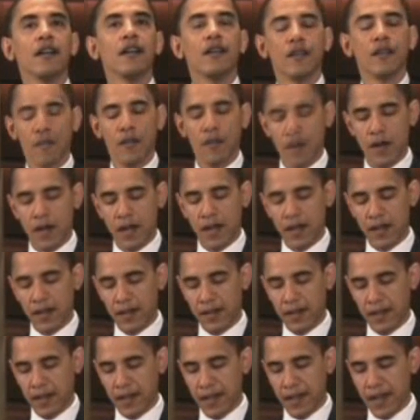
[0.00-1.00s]

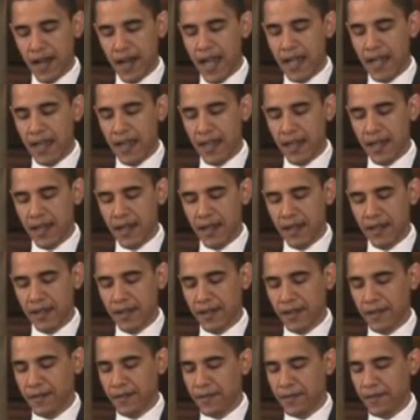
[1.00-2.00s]
was an
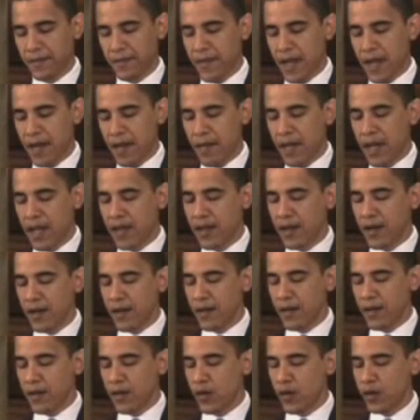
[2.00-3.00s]
atheist. My
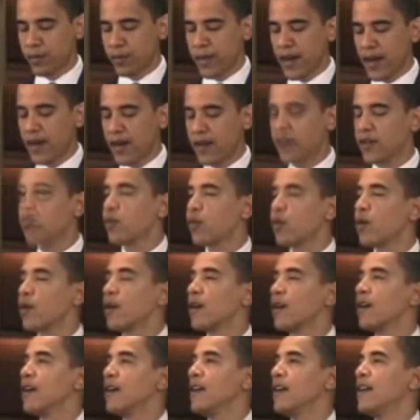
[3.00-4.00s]
mother, whose parents
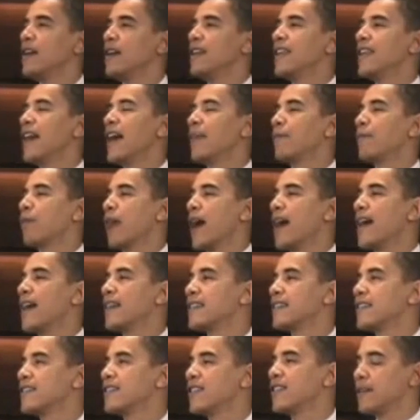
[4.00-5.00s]
were
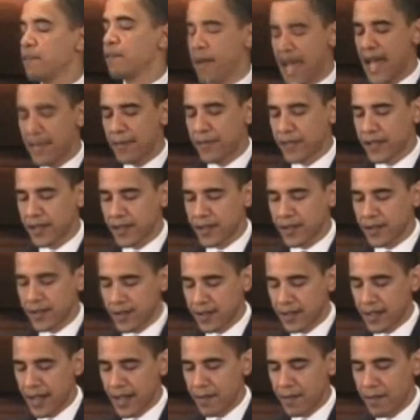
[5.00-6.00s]
non-practicing
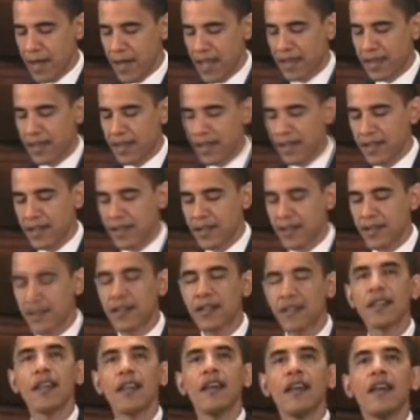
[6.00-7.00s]
Baptists and
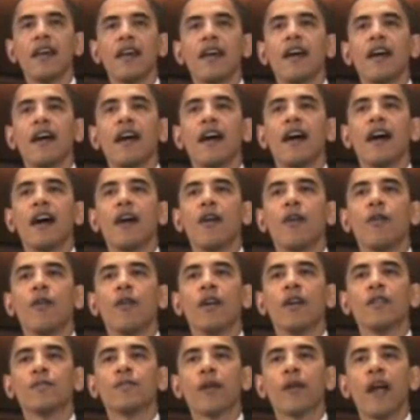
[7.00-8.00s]
Methodists,
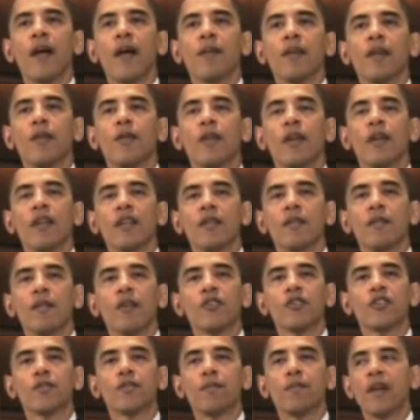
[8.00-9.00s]
was probably one of the
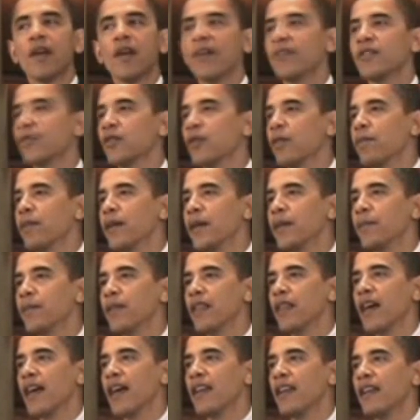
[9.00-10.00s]
most spiritual
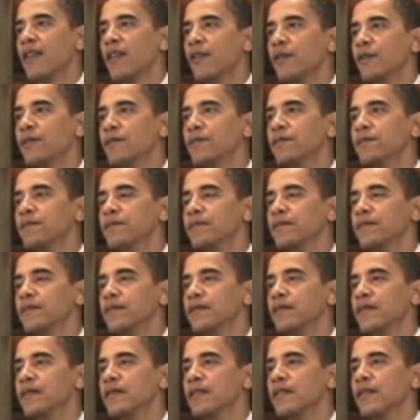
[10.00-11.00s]
people I knew,
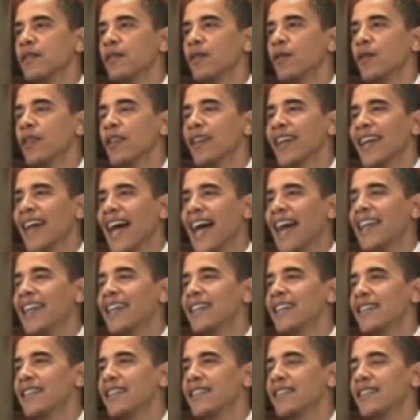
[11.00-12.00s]
one of the
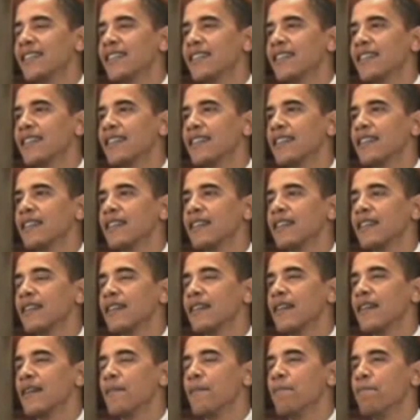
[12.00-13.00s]
kindest,
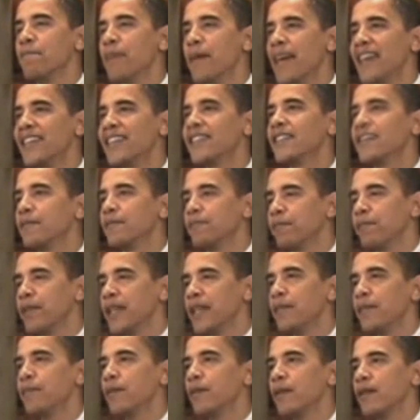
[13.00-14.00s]
best
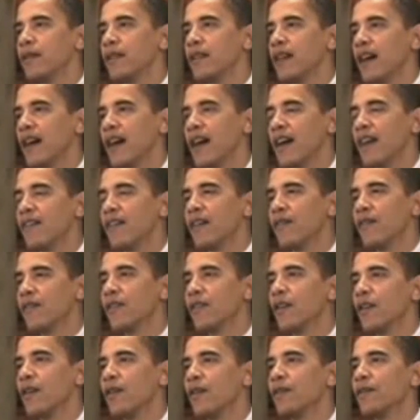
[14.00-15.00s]
people I have
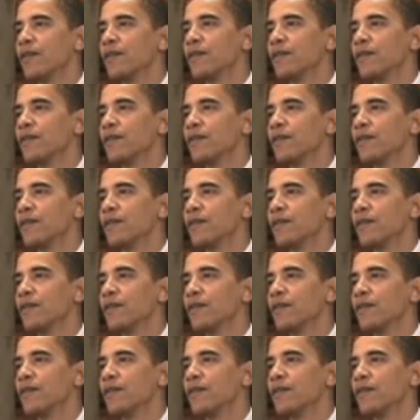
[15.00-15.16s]
ever known.